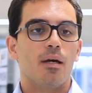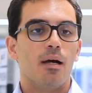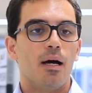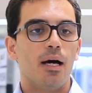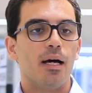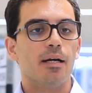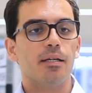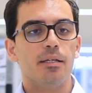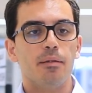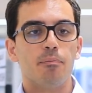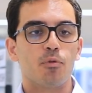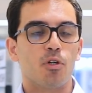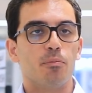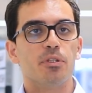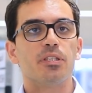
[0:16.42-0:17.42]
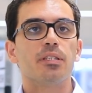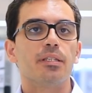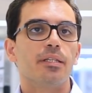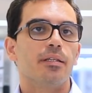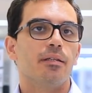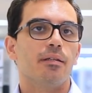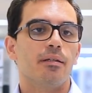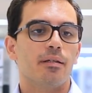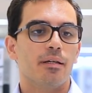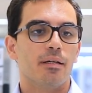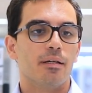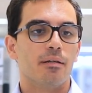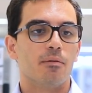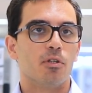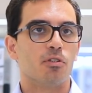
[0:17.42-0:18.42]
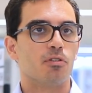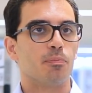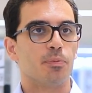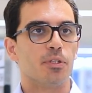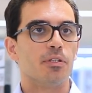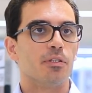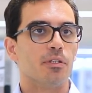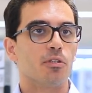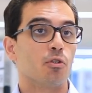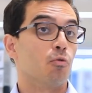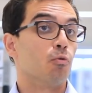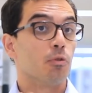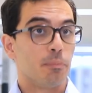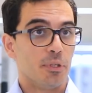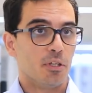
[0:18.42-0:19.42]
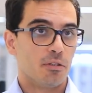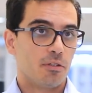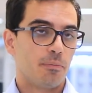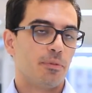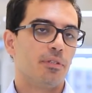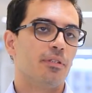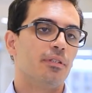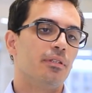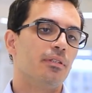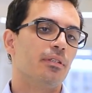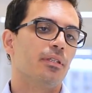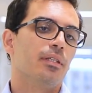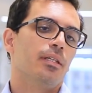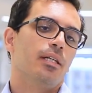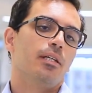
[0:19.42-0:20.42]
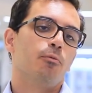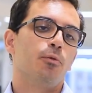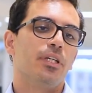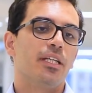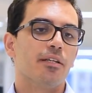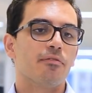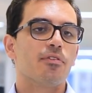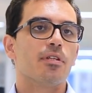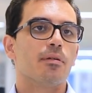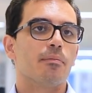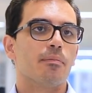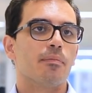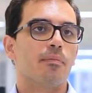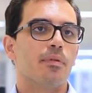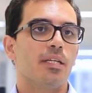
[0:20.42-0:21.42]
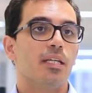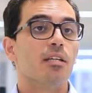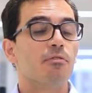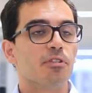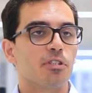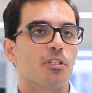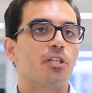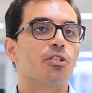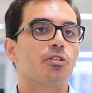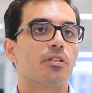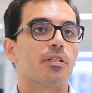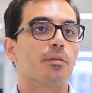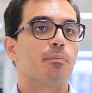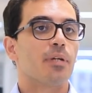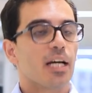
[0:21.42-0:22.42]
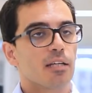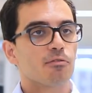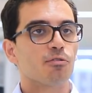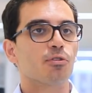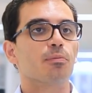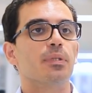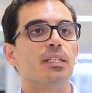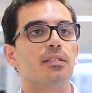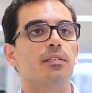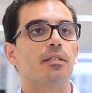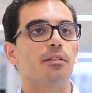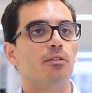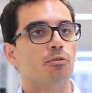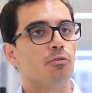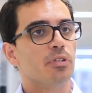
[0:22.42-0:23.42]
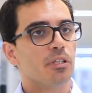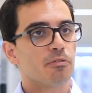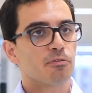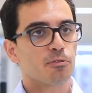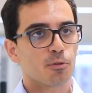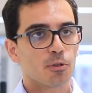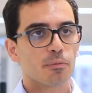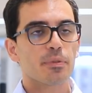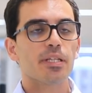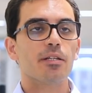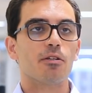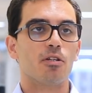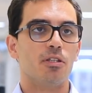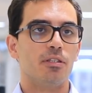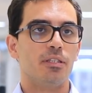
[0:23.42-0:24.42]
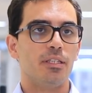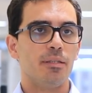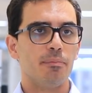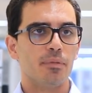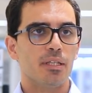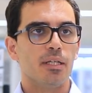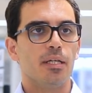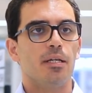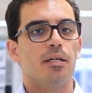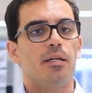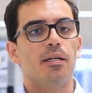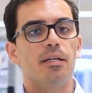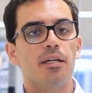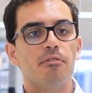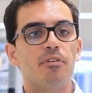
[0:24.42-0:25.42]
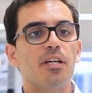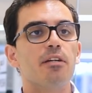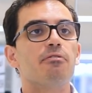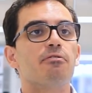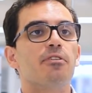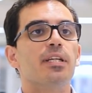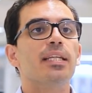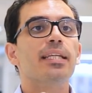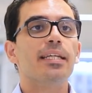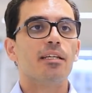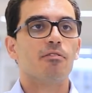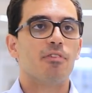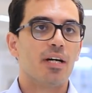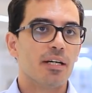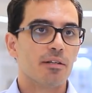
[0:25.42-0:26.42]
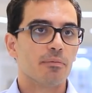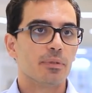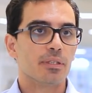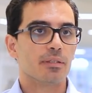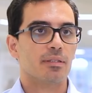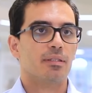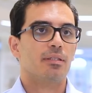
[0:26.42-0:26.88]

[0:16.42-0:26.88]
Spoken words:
highly promising entrepreneurs or would-be entrepreneurs, and we give them the infrastructure and the platform necessary to really form their concept in a very friendly environment.